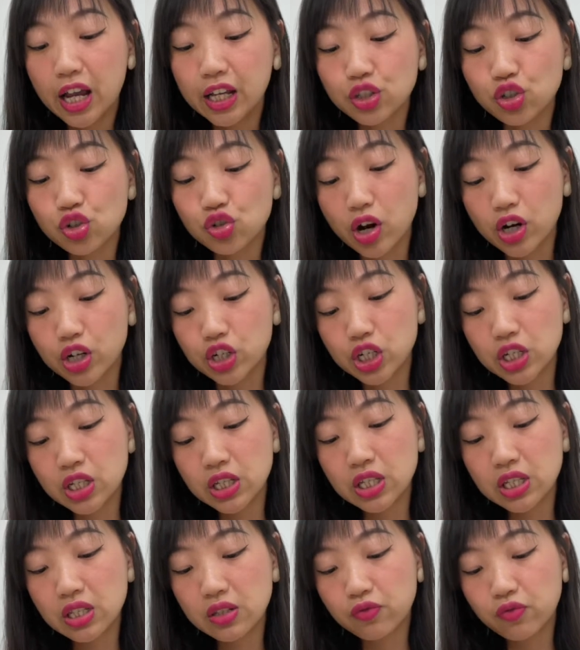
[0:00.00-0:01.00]

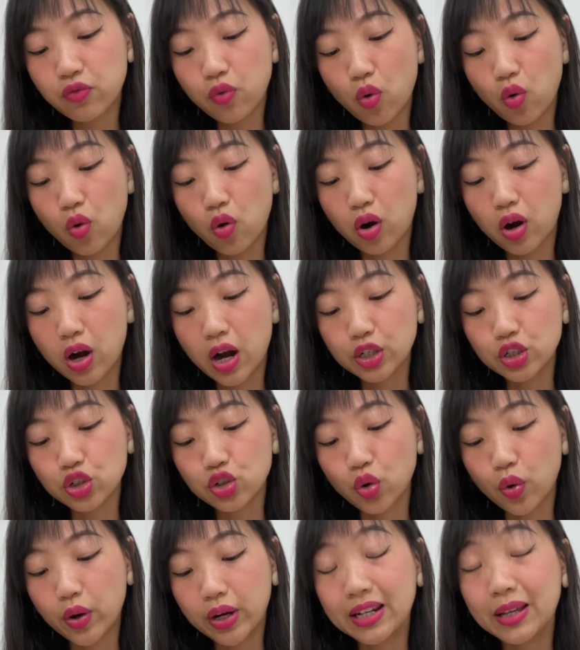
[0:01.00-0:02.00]
instructions for
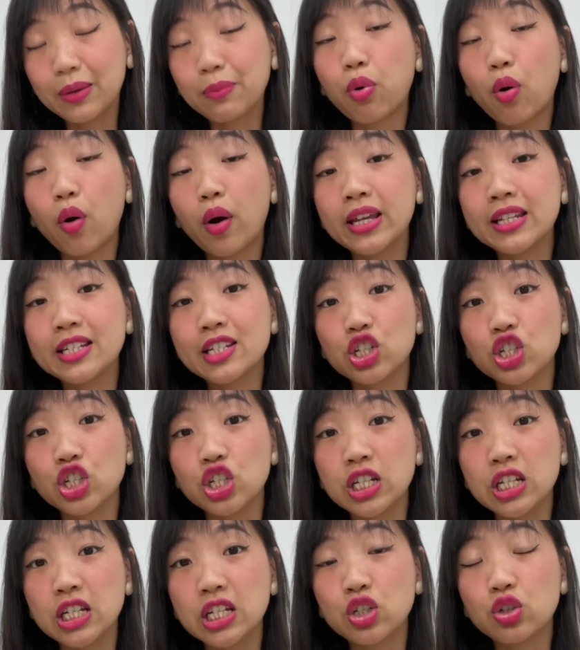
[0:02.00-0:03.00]
joining point
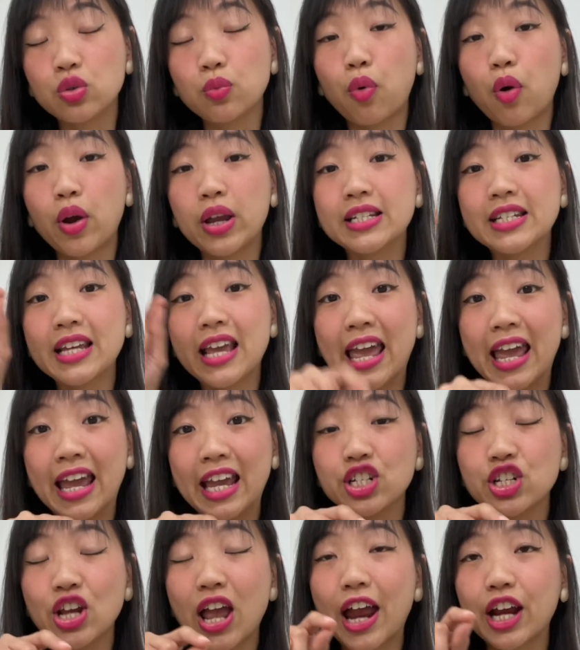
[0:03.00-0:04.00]
G to point
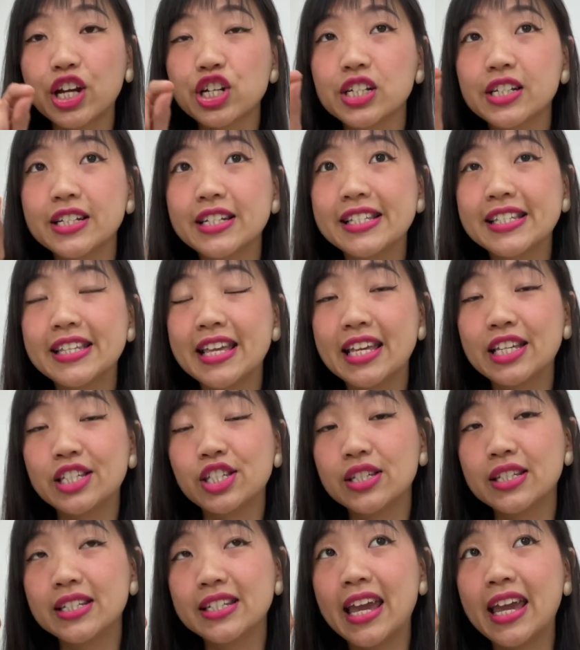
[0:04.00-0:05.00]
H actually says
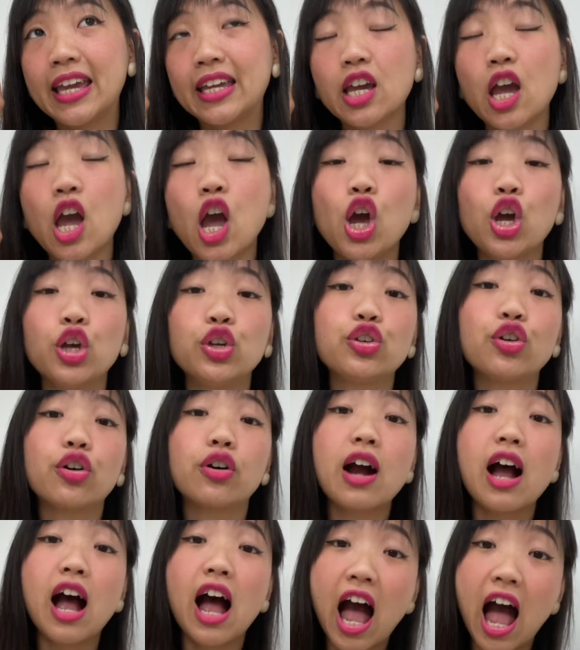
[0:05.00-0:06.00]
to take your
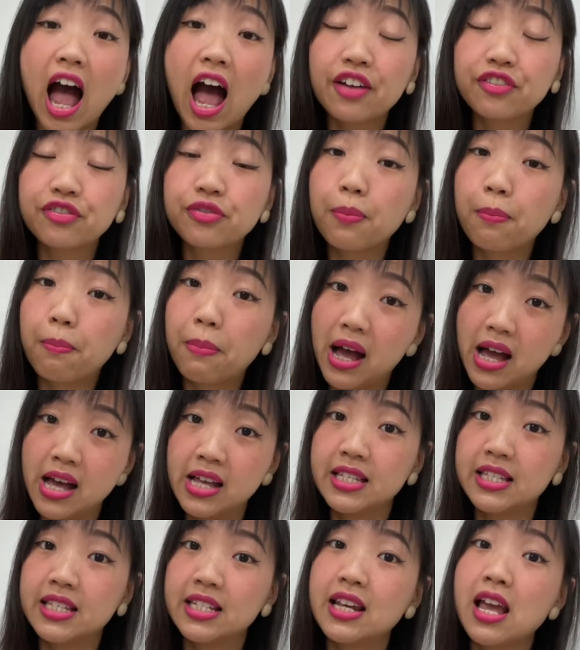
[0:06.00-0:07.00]
half
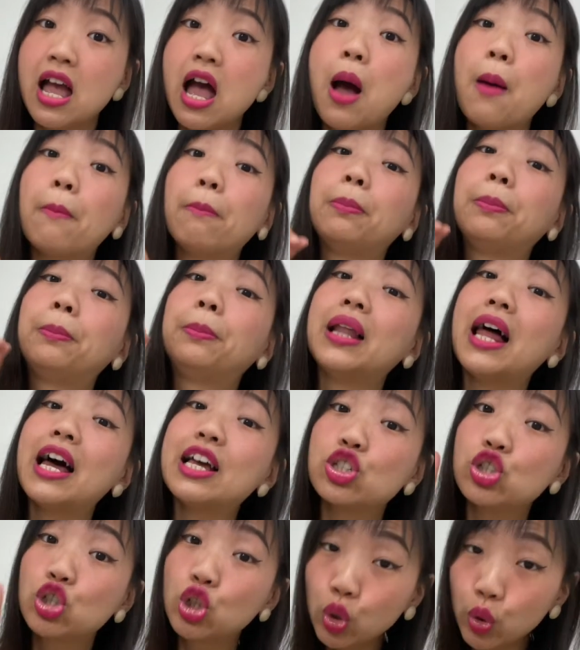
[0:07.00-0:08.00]
bust
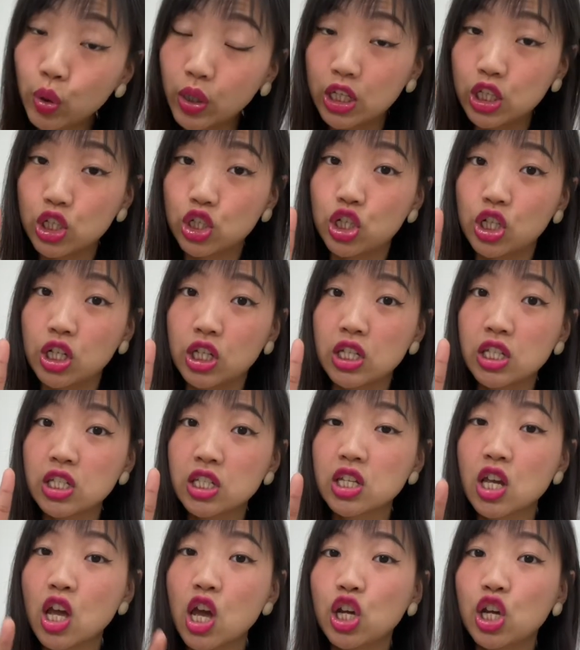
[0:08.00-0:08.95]
plus 2 inches